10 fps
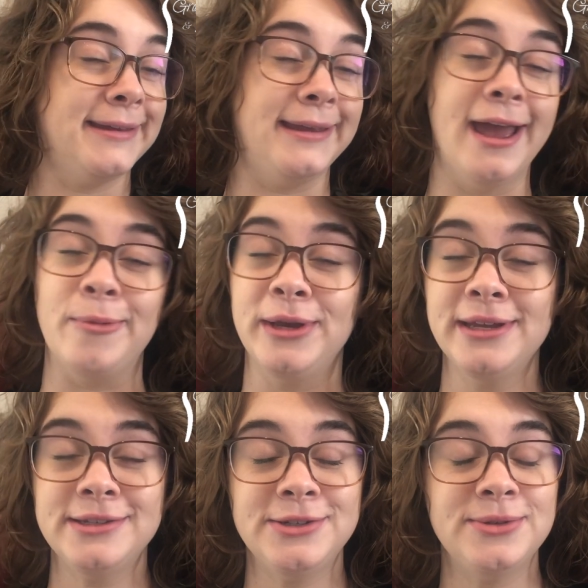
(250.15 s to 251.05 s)
Yeah, we
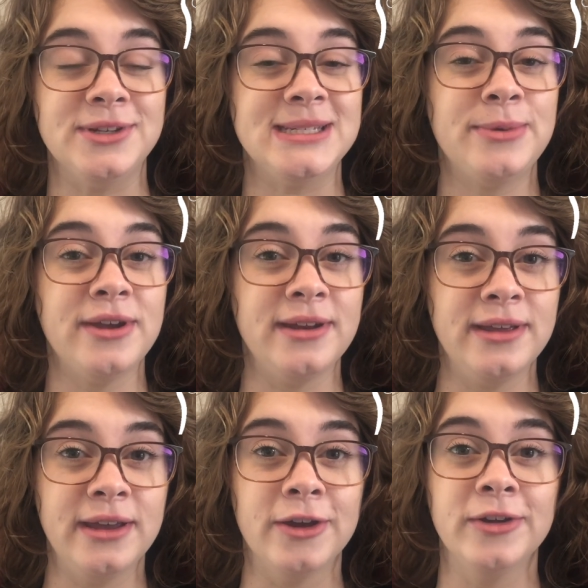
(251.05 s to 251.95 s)
can do just about
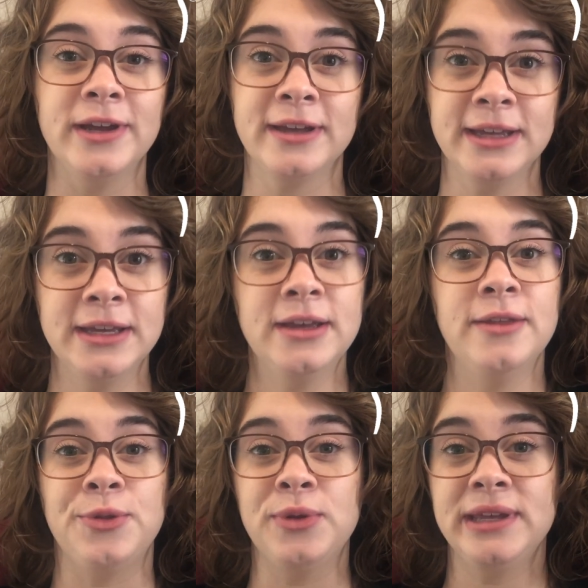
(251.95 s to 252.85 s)
any area.
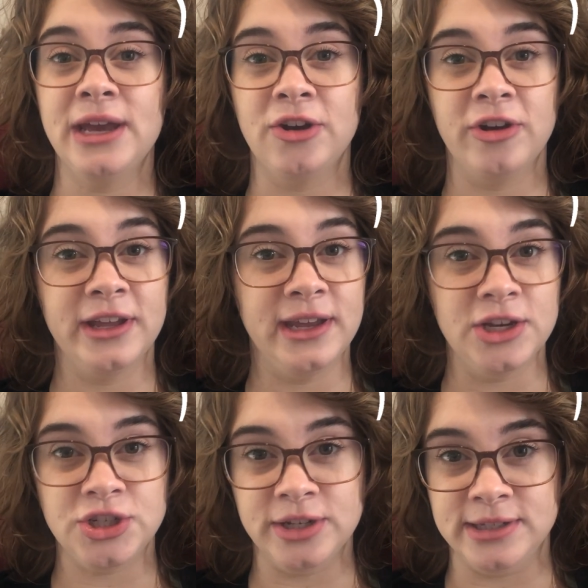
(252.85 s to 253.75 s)
The only
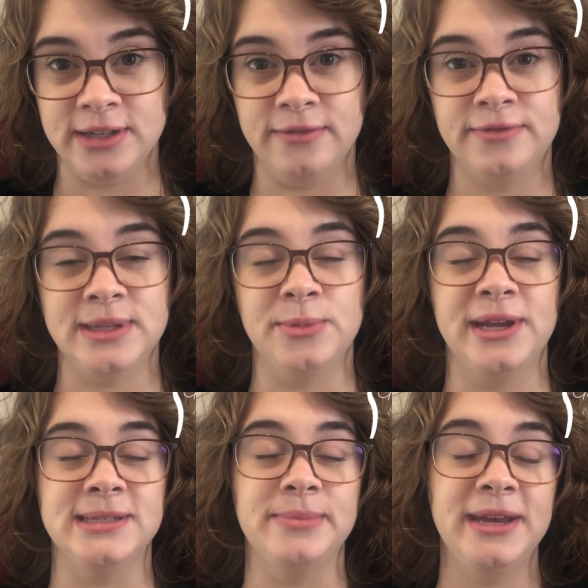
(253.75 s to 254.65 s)
counterindication is if someone
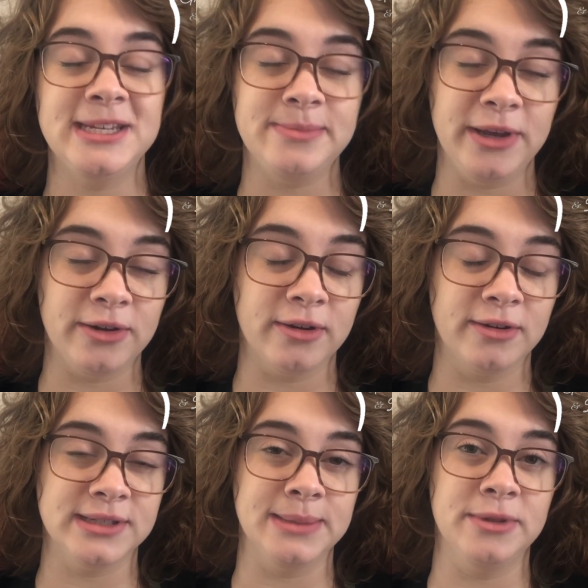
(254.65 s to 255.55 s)
has a pacemaker.
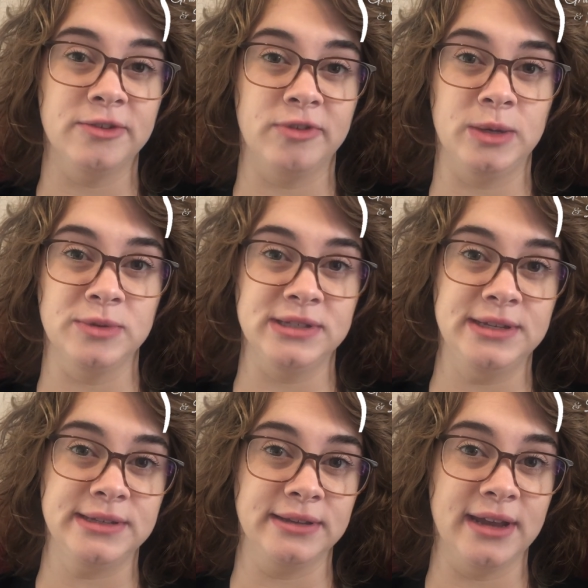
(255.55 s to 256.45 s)
Some of the
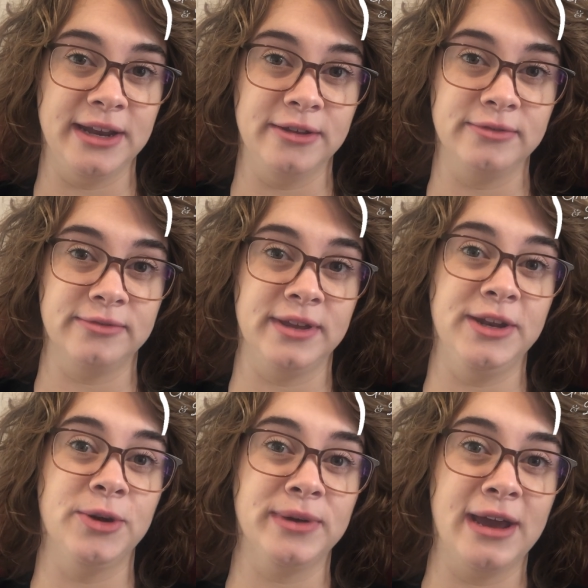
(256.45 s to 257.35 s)
frequencies can kind of,
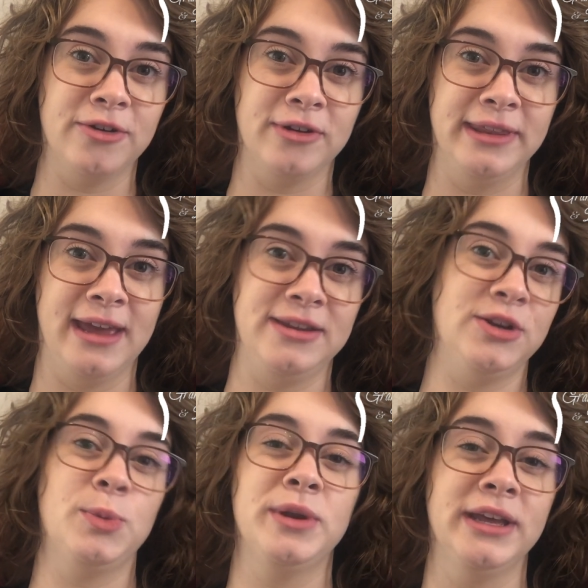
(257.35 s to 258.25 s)
counter in that. You
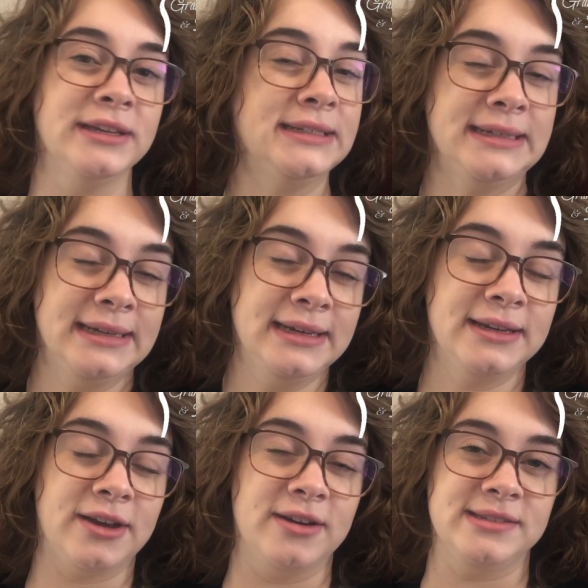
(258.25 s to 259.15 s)
don't want to
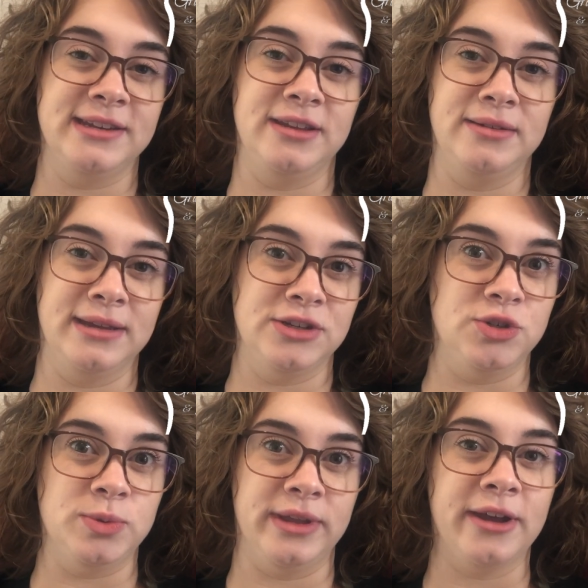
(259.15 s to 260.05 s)
cause any issues
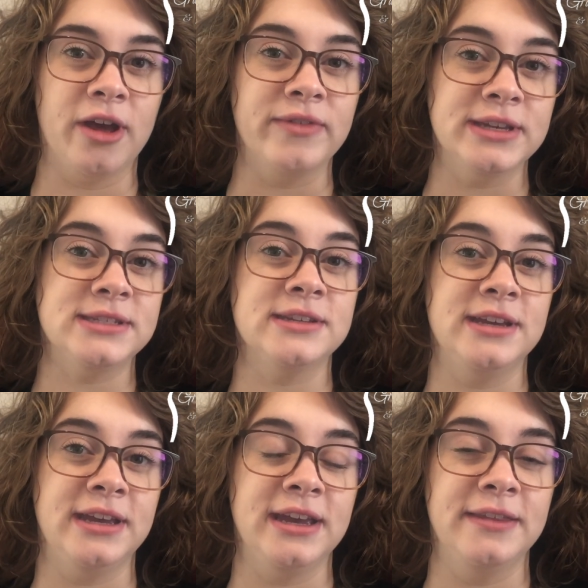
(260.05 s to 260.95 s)
with that,
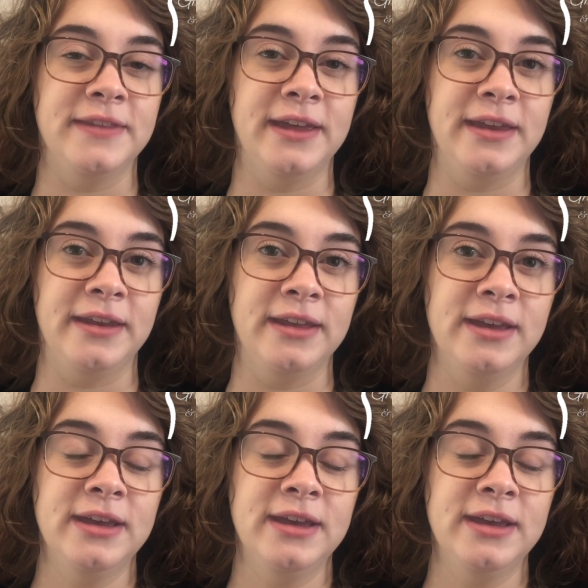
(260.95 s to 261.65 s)
obviously. And then